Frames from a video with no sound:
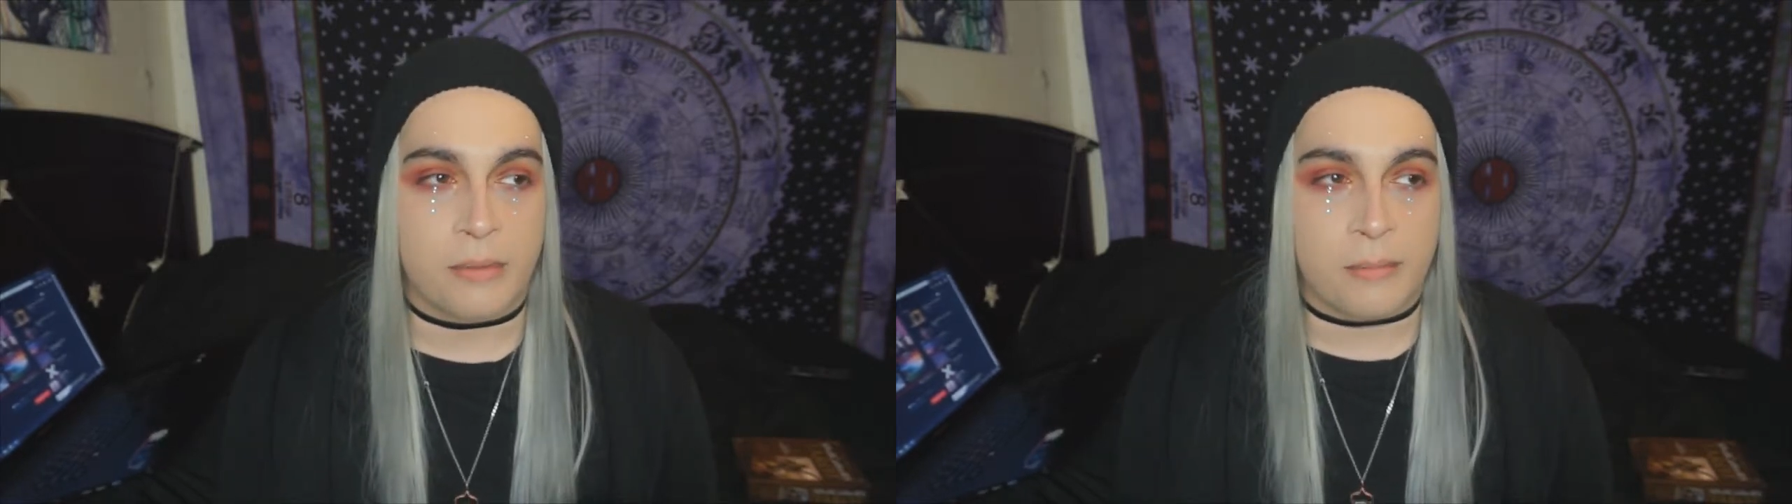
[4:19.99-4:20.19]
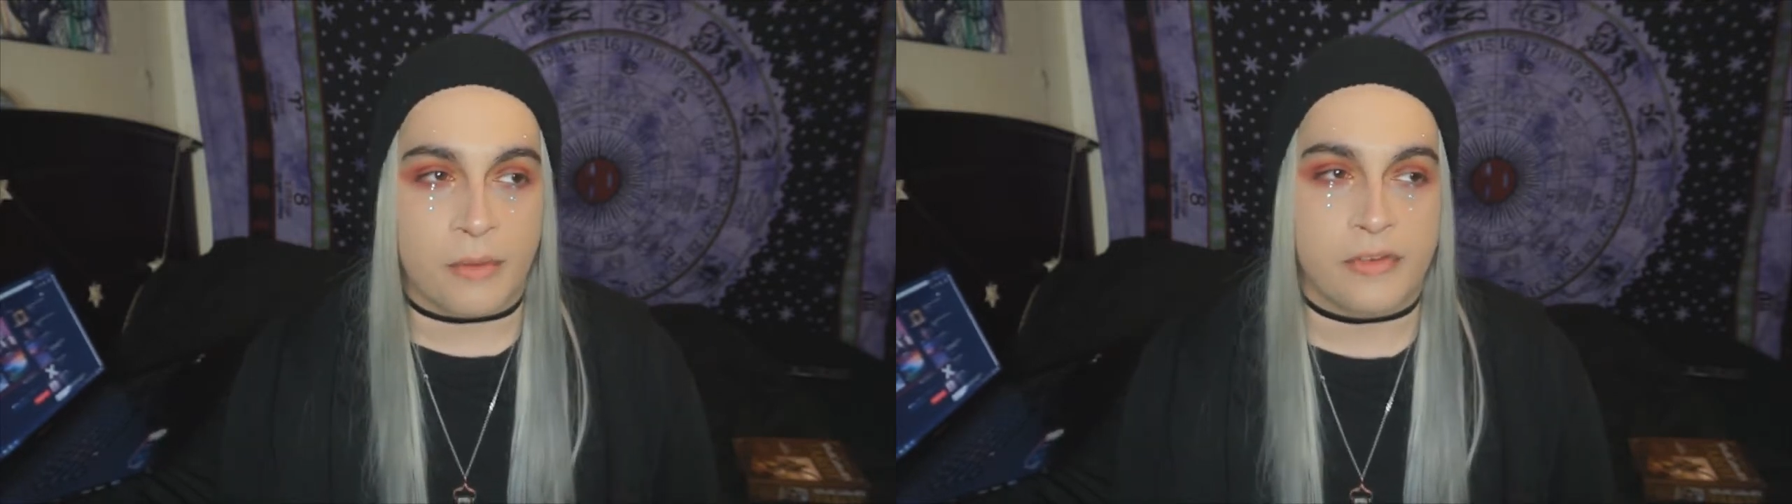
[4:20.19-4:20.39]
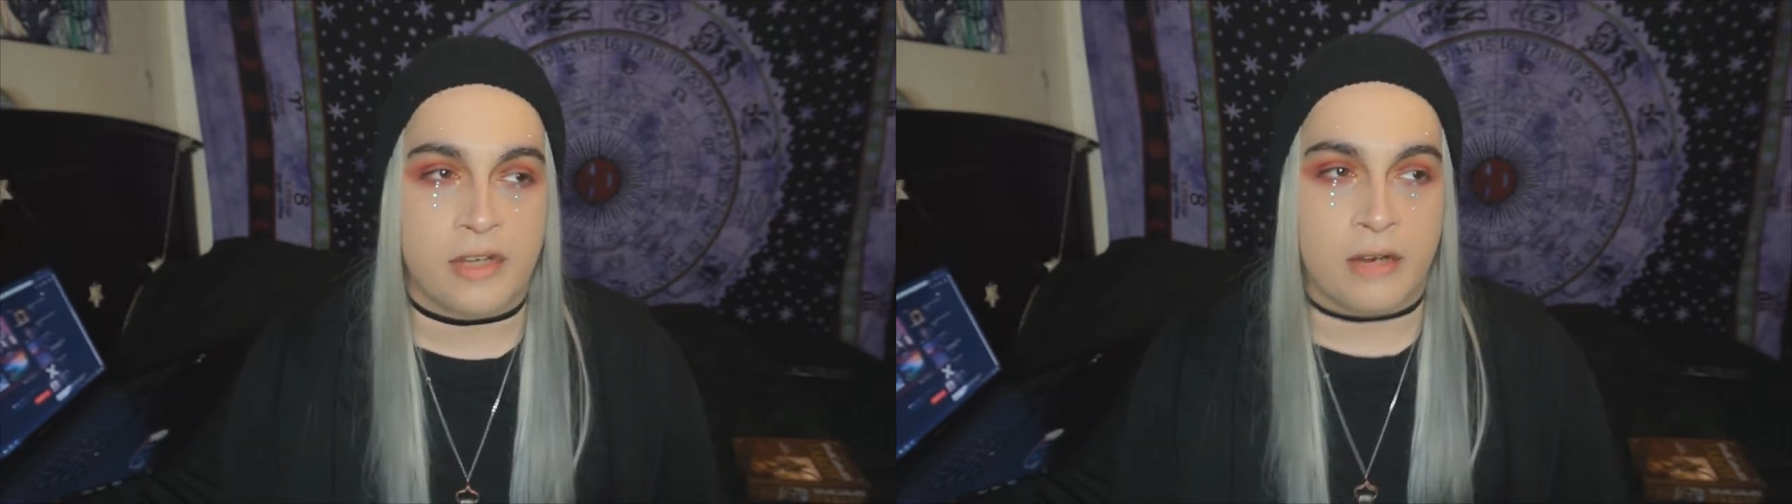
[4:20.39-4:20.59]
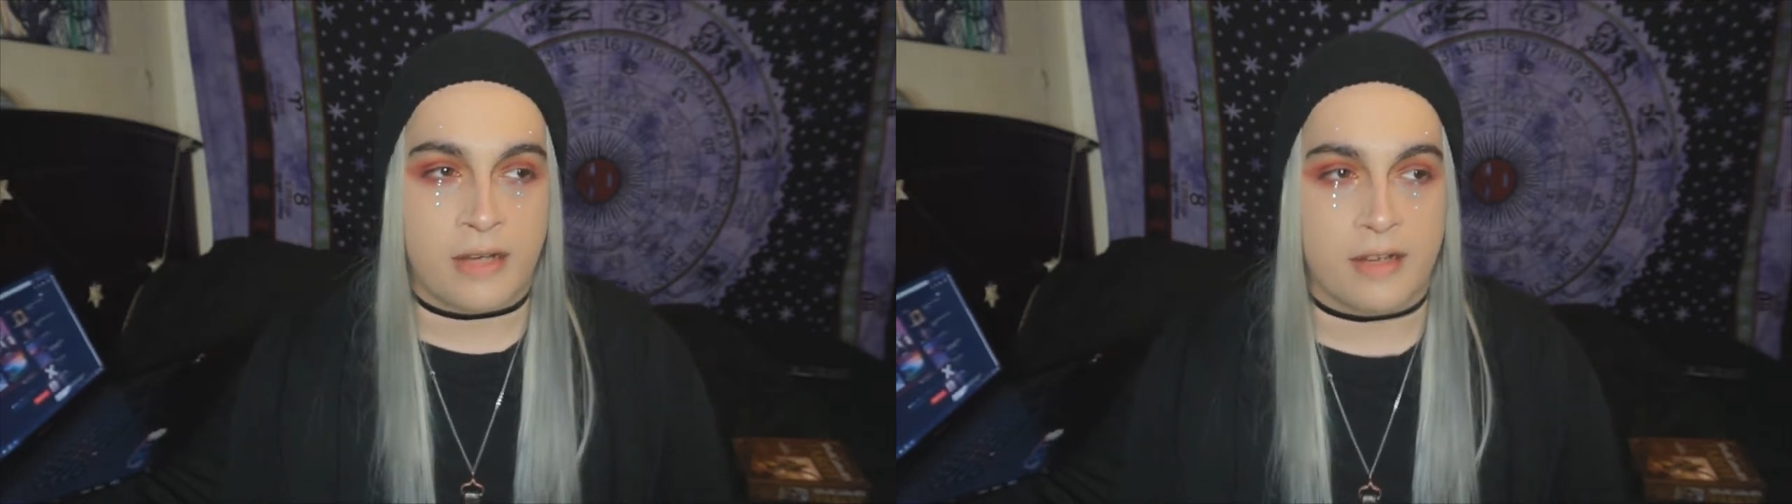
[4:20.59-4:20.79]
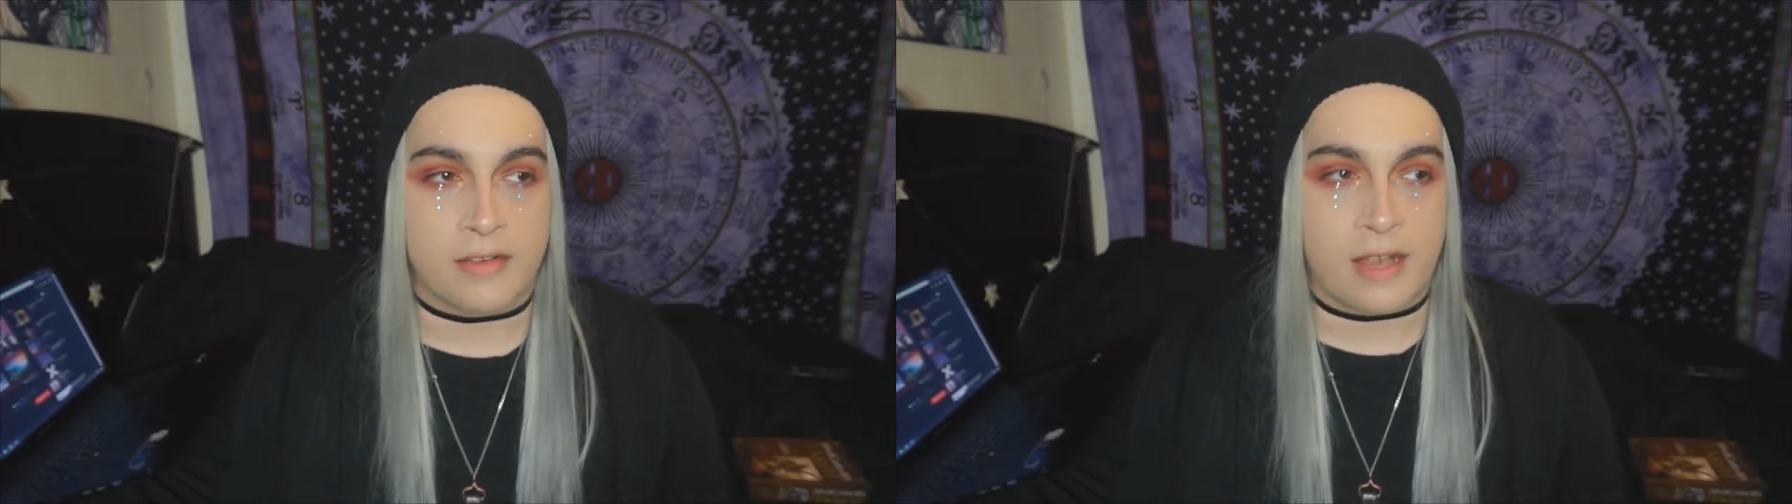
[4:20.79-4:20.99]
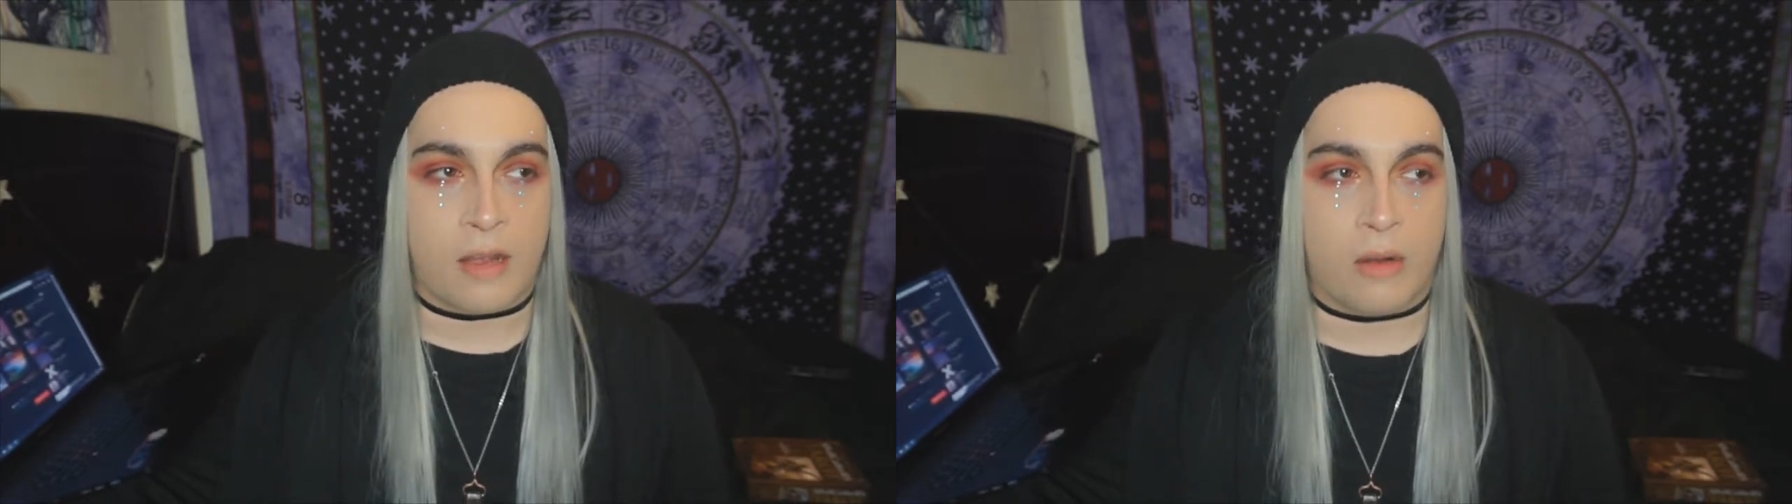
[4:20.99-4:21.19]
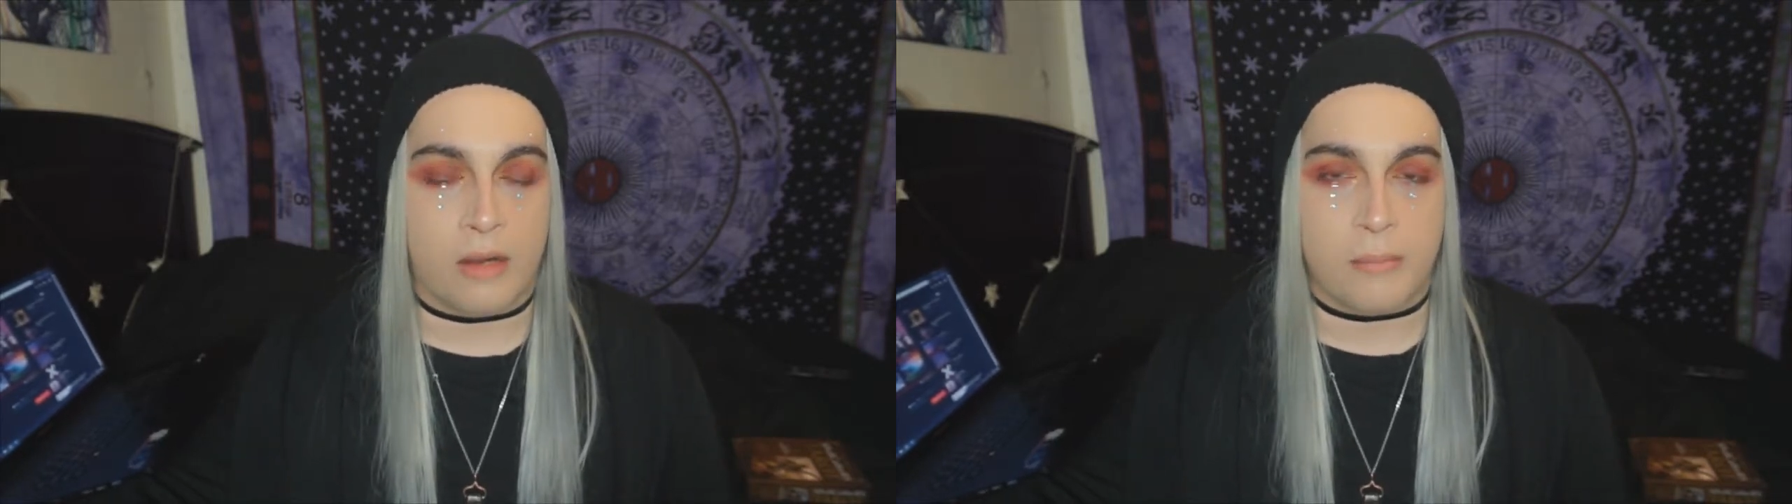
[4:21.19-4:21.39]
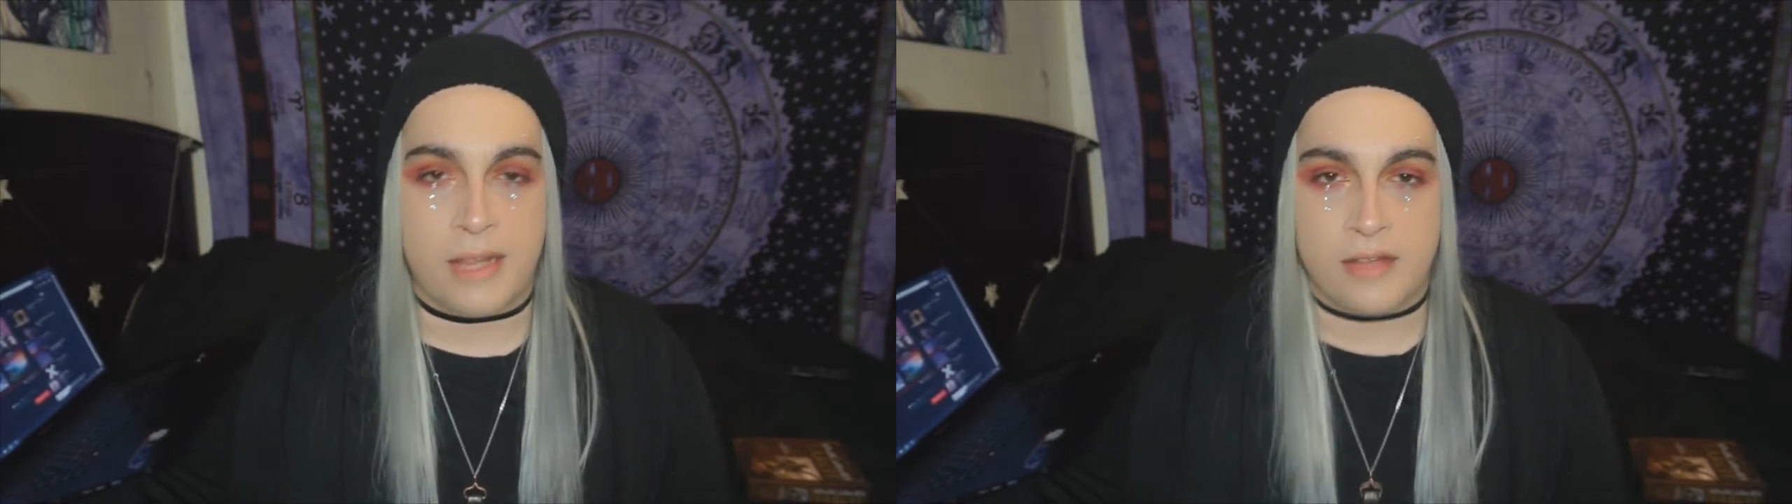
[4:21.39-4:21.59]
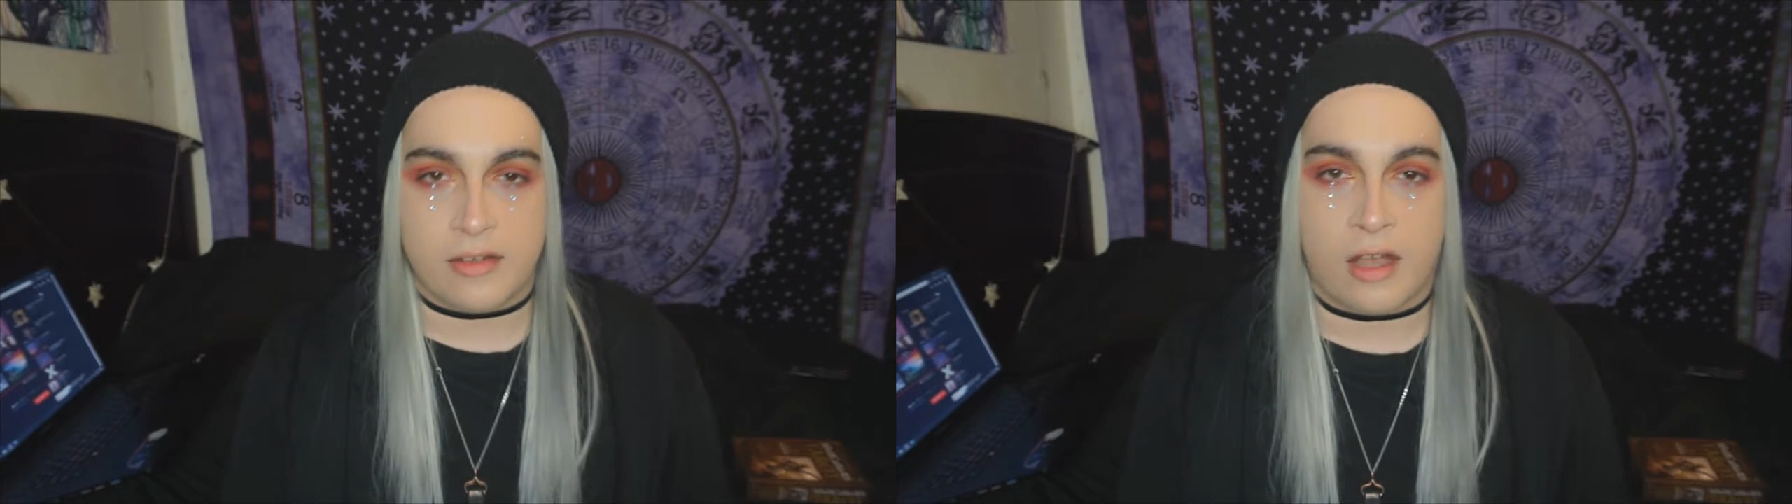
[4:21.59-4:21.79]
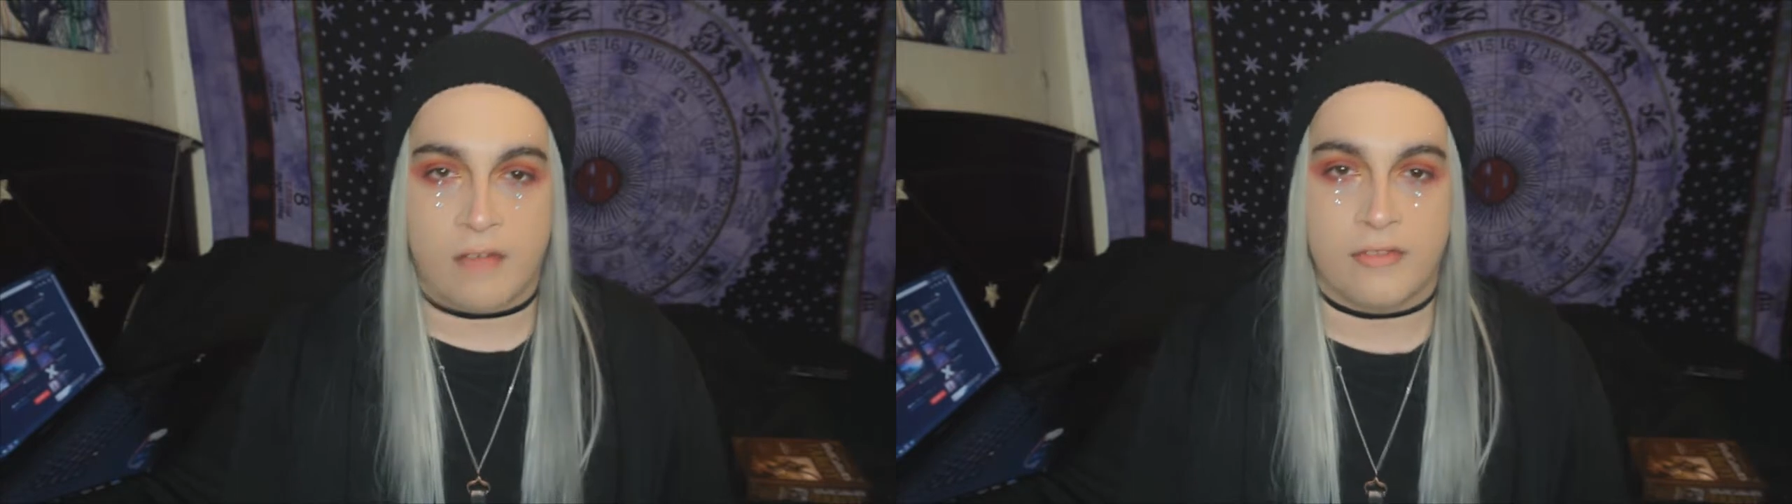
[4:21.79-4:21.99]
but most tarot decks now are
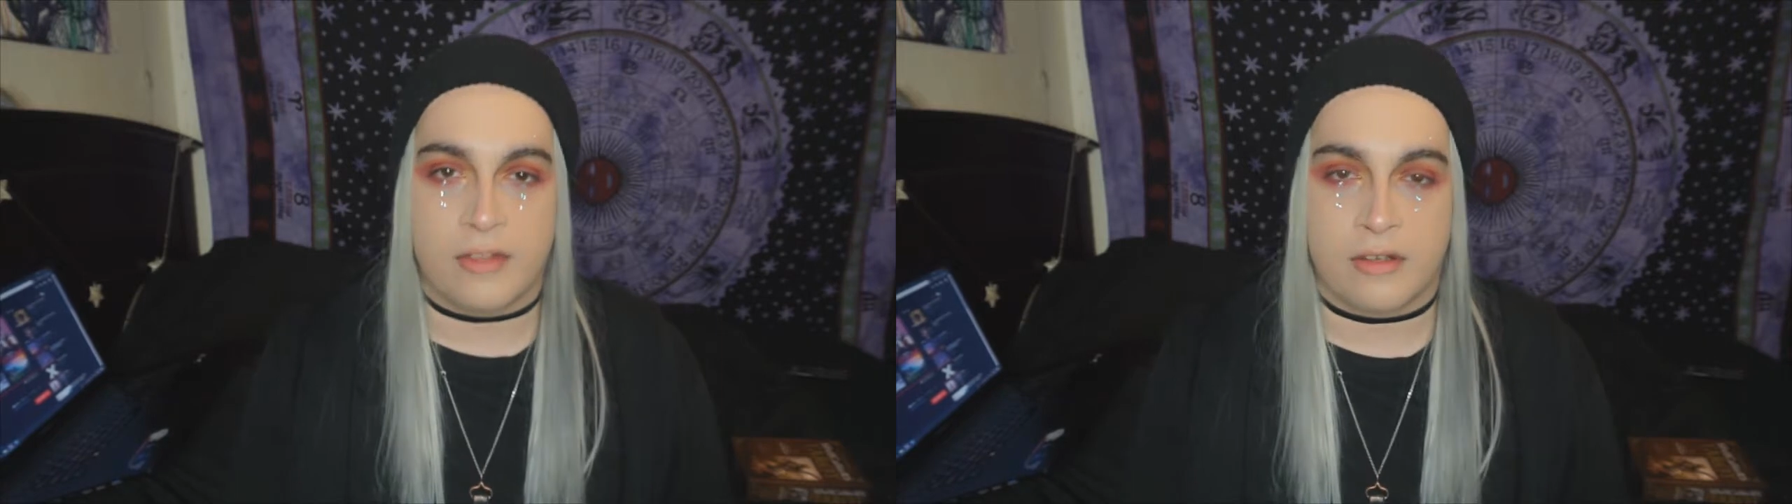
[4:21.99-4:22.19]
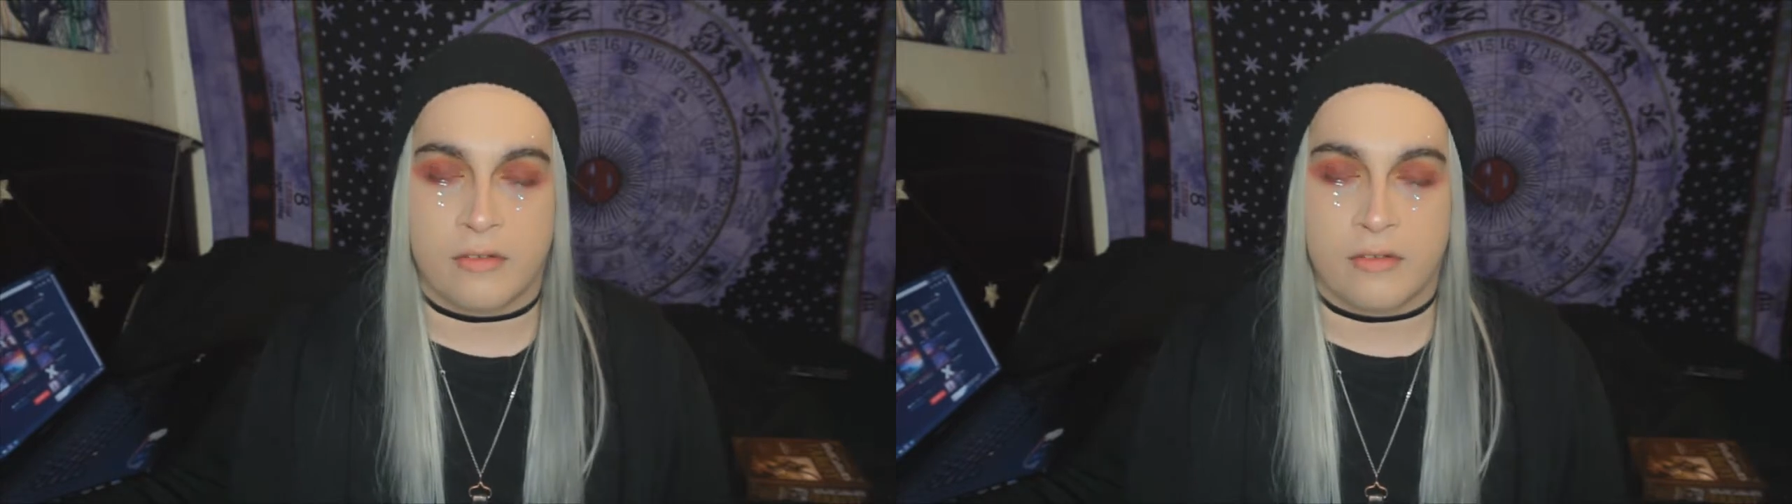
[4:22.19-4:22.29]
based off the